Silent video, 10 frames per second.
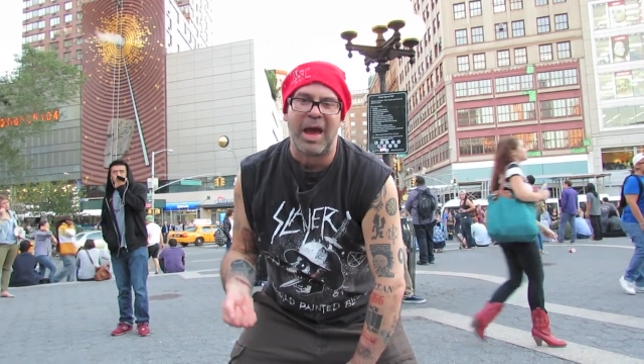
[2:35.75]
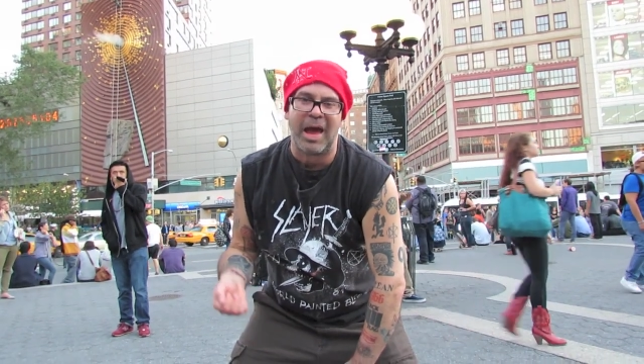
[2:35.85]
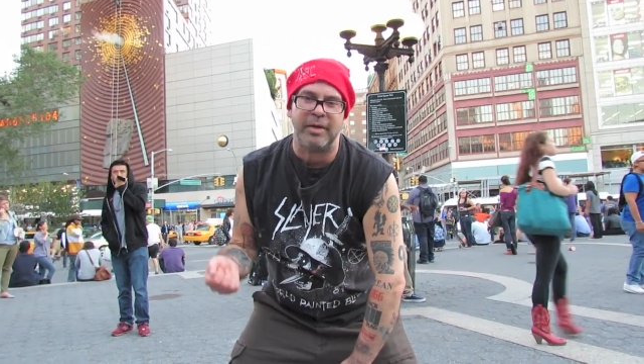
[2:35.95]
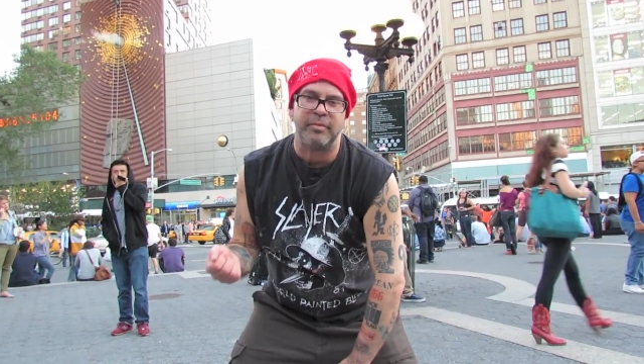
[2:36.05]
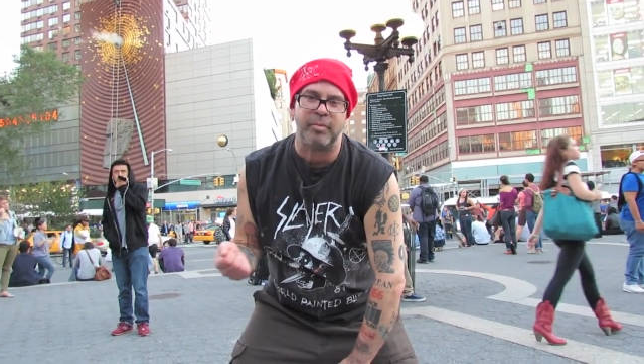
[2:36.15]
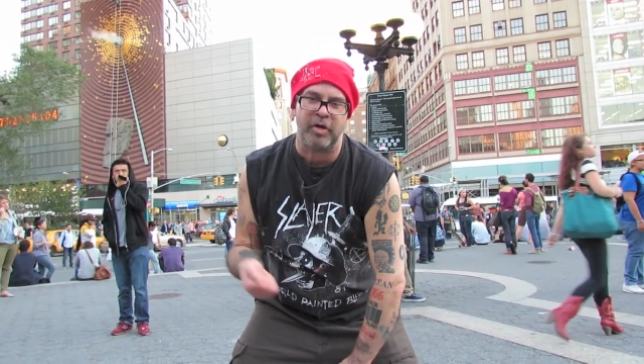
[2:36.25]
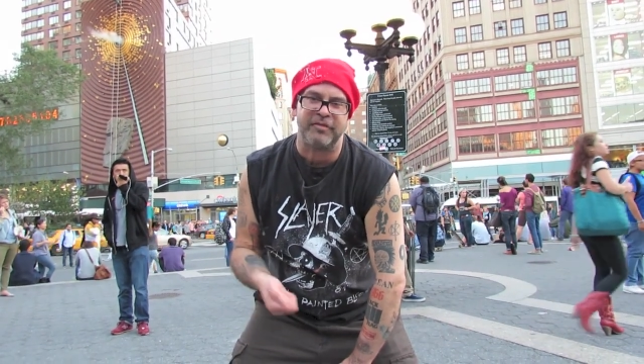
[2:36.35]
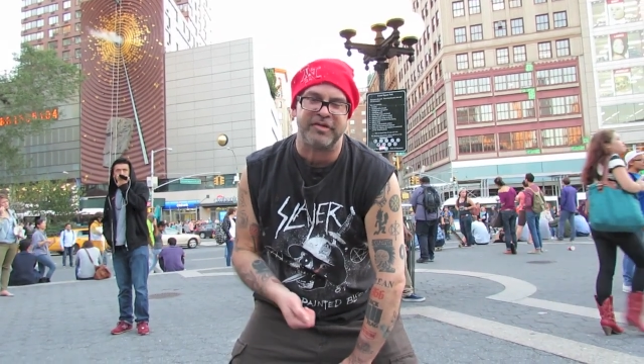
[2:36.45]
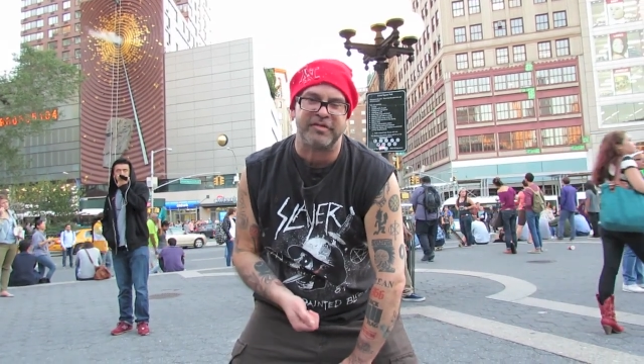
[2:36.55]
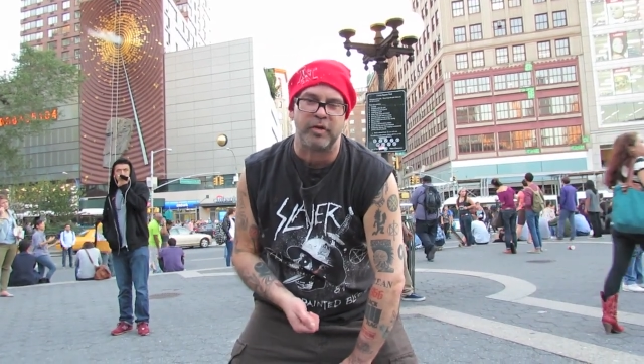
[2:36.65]
and
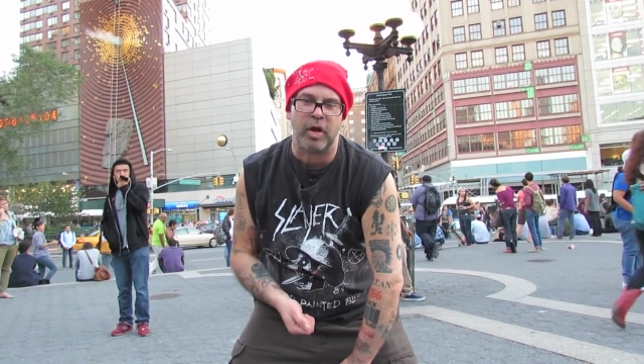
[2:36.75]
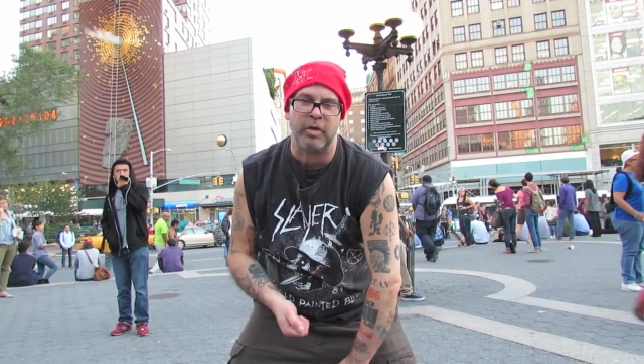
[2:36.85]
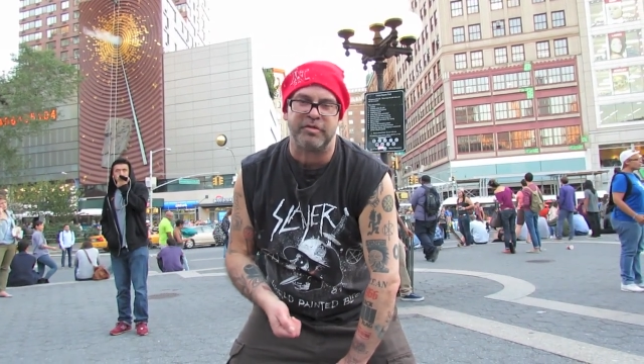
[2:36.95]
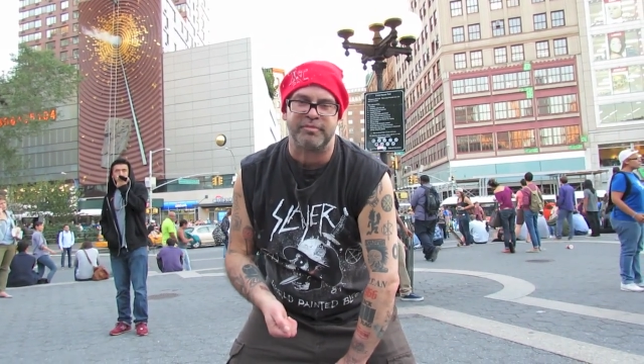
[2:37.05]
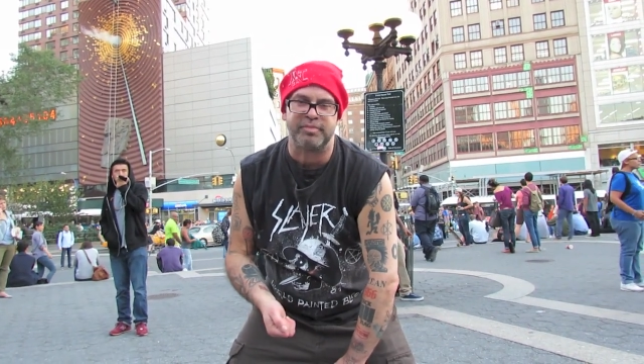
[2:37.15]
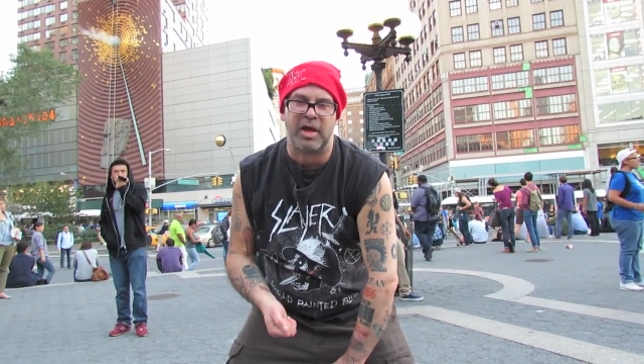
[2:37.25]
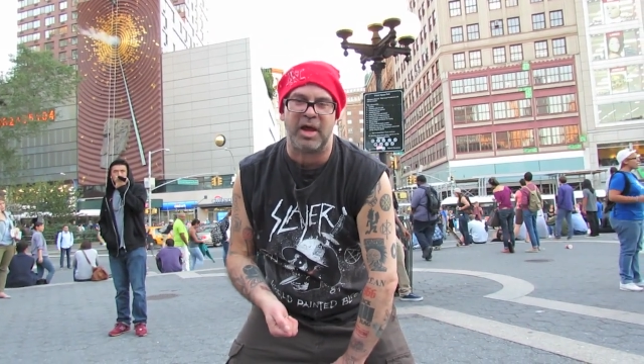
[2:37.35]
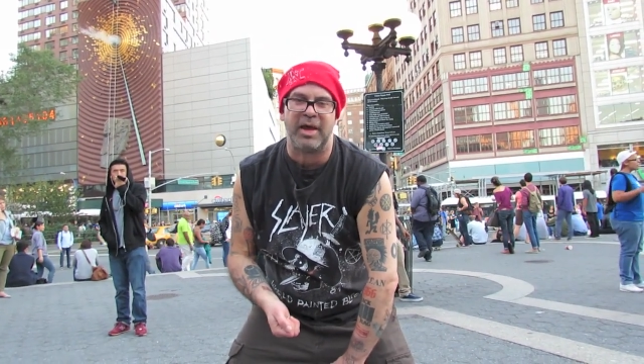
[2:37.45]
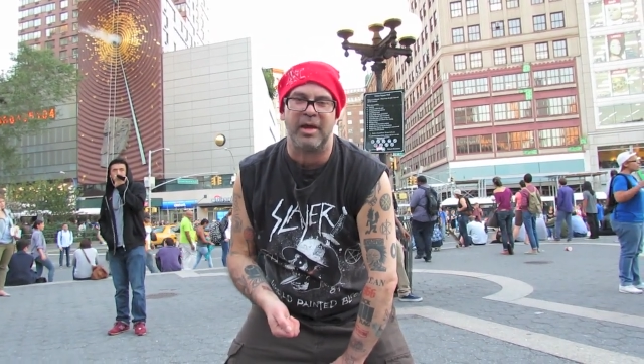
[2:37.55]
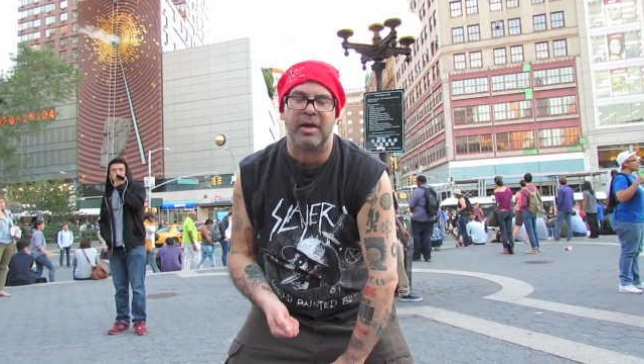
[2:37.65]
Murphy's Law was
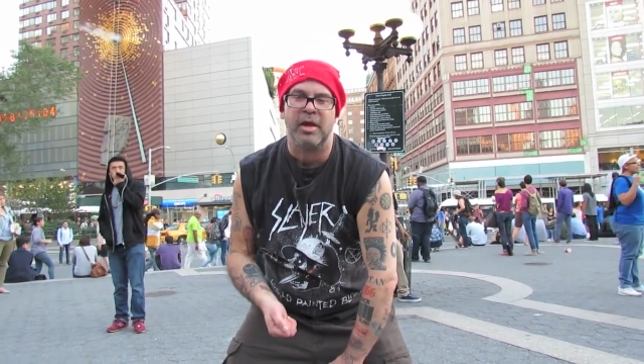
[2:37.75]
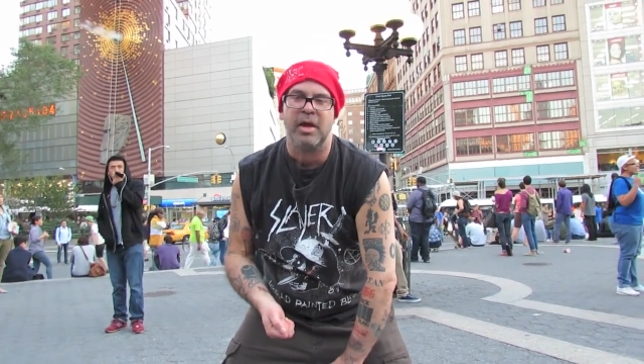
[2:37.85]
playing,